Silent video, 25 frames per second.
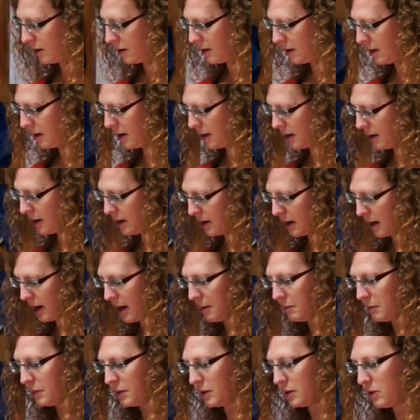And
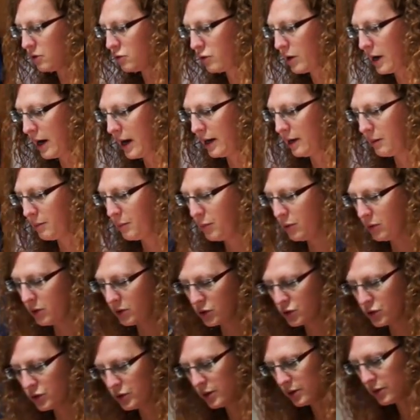I'm going to try to
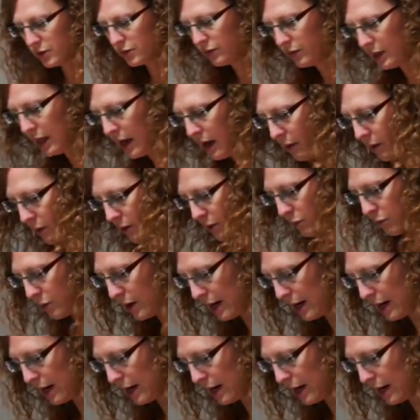push this flour